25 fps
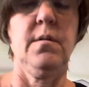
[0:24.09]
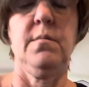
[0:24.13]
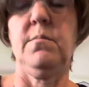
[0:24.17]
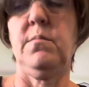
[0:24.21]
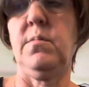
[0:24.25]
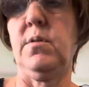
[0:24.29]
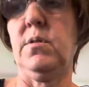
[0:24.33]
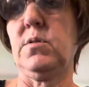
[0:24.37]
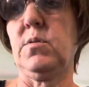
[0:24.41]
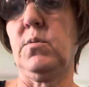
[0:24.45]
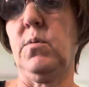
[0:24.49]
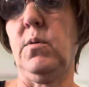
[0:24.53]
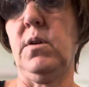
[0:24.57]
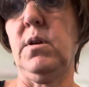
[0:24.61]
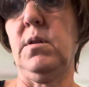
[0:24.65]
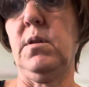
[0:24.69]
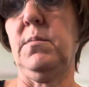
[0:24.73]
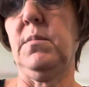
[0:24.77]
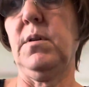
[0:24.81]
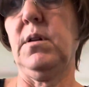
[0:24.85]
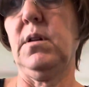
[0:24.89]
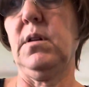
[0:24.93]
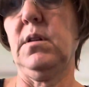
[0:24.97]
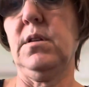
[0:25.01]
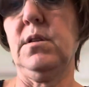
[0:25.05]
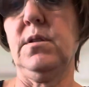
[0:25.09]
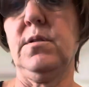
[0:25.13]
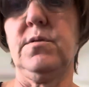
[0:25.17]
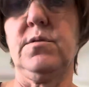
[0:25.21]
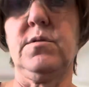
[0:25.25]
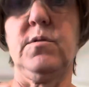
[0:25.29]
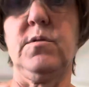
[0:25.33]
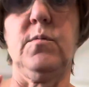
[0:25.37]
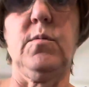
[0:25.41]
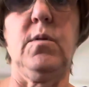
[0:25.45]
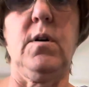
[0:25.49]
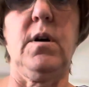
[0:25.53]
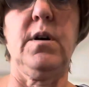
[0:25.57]
put 20 milliliters
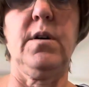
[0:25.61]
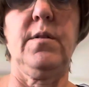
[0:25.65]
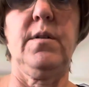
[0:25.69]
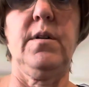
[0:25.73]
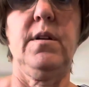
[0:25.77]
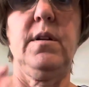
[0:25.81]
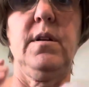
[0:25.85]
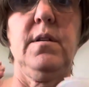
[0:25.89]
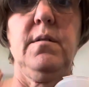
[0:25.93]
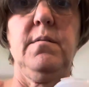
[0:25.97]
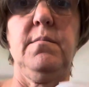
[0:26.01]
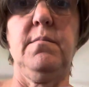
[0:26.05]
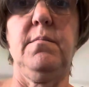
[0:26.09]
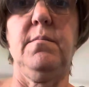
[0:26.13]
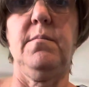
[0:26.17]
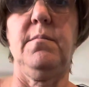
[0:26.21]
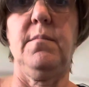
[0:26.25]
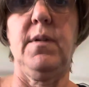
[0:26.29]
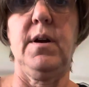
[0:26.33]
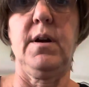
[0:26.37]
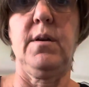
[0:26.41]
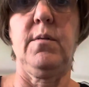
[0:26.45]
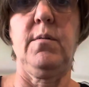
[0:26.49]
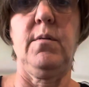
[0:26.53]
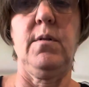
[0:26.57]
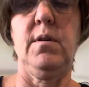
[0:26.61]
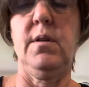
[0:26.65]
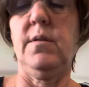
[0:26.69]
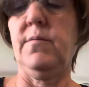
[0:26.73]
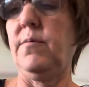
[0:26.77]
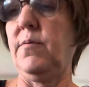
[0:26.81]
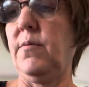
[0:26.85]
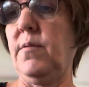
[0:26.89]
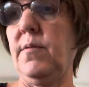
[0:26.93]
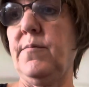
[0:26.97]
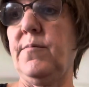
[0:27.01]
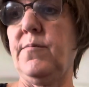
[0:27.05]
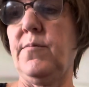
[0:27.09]
of water in it, microwave
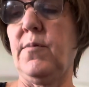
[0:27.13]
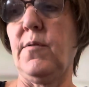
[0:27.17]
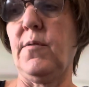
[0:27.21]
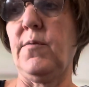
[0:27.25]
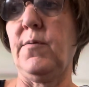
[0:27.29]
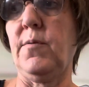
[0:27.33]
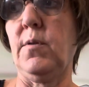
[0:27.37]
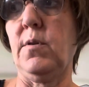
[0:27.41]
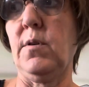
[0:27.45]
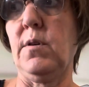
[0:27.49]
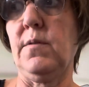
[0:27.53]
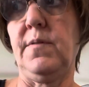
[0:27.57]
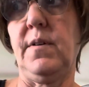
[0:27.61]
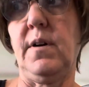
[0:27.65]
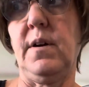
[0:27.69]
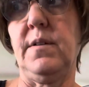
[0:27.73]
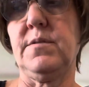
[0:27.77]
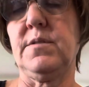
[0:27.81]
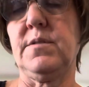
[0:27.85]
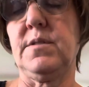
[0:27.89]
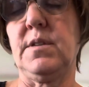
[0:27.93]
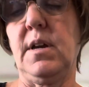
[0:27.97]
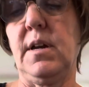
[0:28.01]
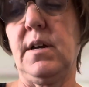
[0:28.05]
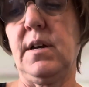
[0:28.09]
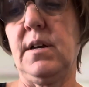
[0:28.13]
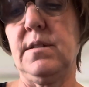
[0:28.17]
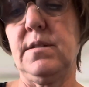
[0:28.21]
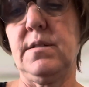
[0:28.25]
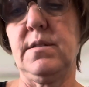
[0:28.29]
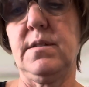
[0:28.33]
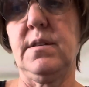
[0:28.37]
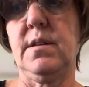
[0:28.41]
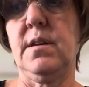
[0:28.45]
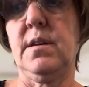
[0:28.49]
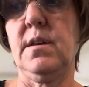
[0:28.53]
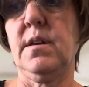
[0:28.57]
it for 45 seconds.